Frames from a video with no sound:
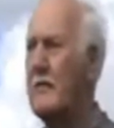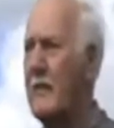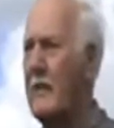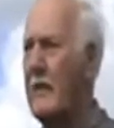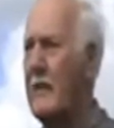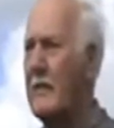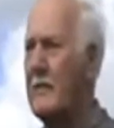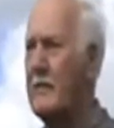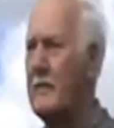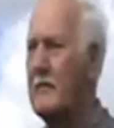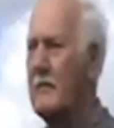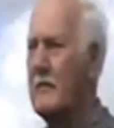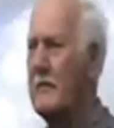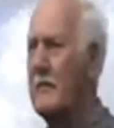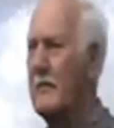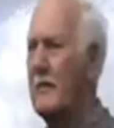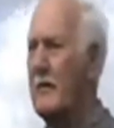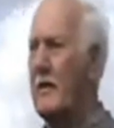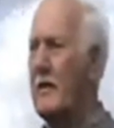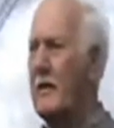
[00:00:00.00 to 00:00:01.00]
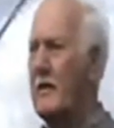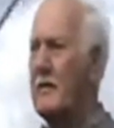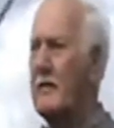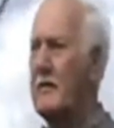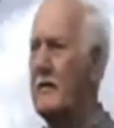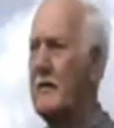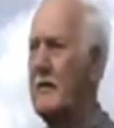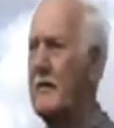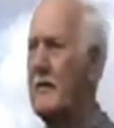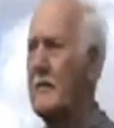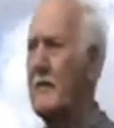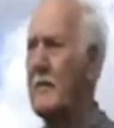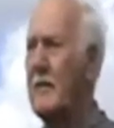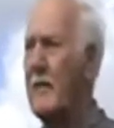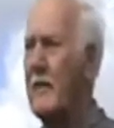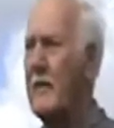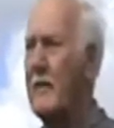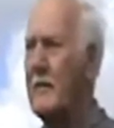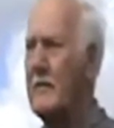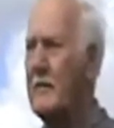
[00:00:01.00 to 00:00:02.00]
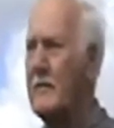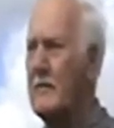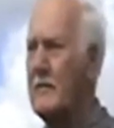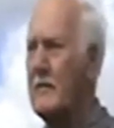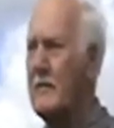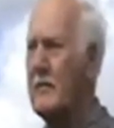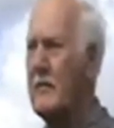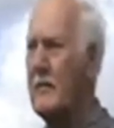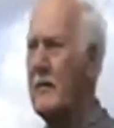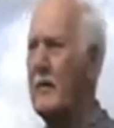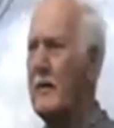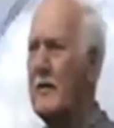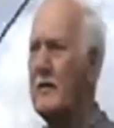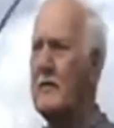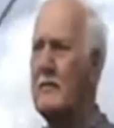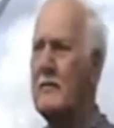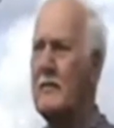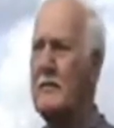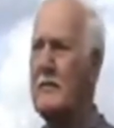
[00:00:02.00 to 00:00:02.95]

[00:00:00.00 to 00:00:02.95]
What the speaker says: that, that, that, that,